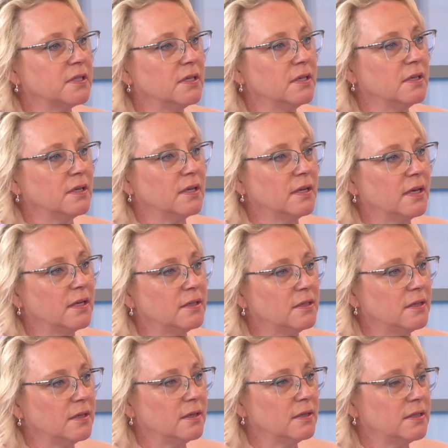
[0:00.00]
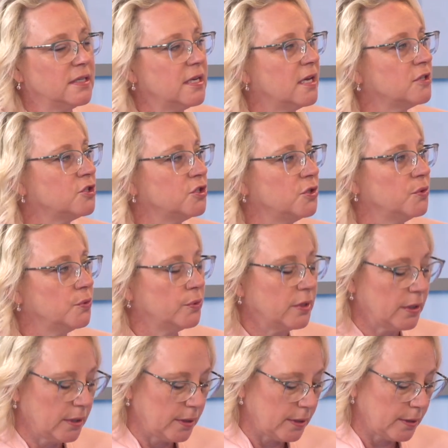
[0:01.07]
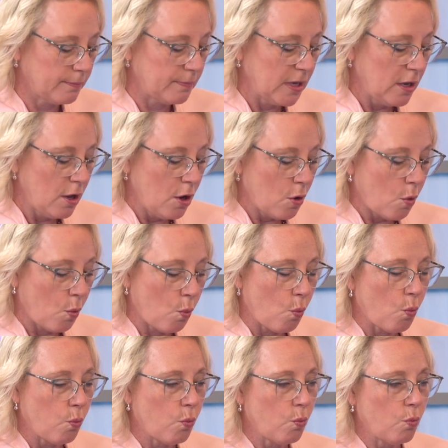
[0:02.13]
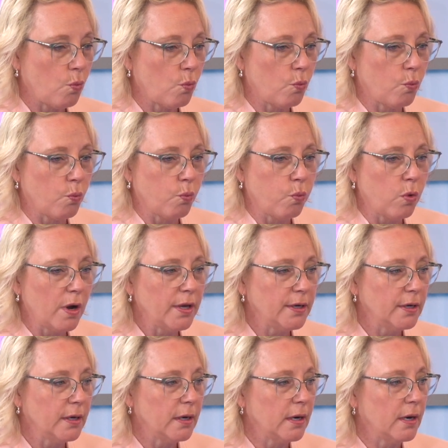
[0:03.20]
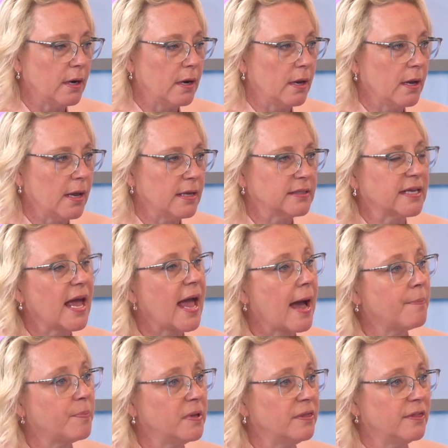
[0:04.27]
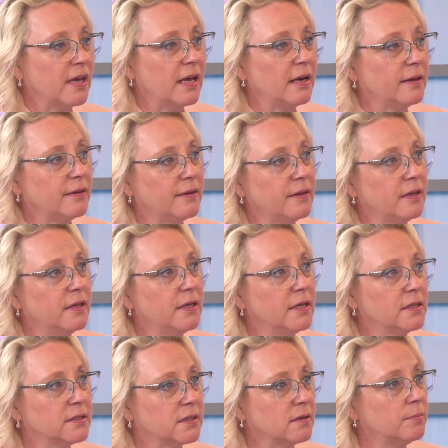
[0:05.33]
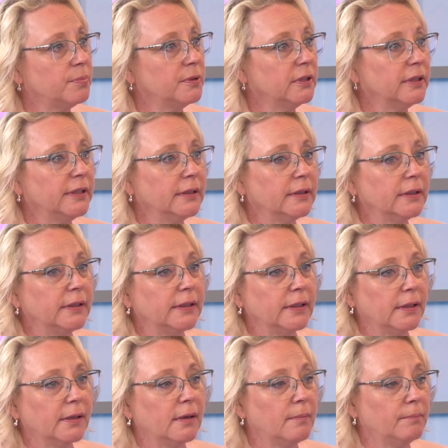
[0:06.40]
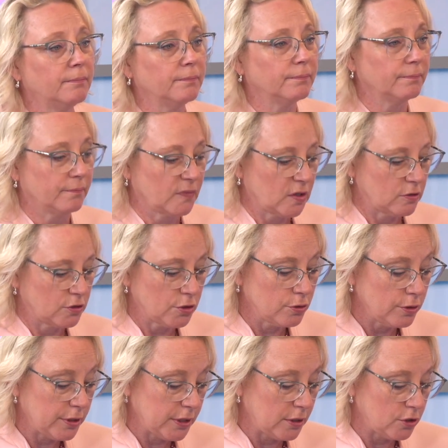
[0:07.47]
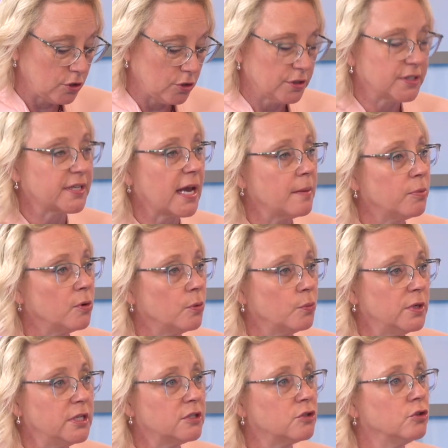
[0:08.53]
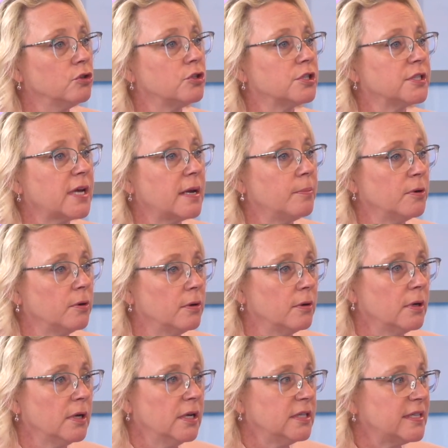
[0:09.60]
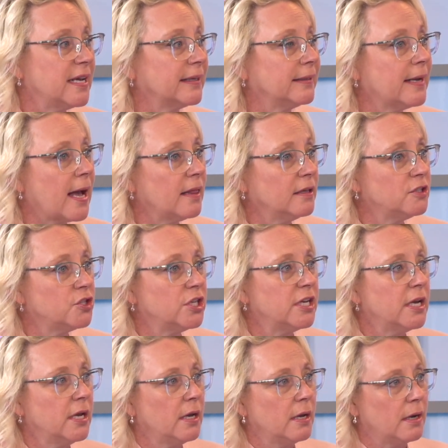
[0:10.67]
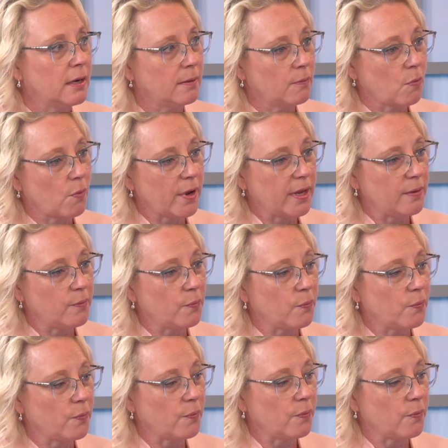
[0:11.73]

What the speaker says: and at DSU. What has happened that it has completely turned into cyber research, cyber technology, and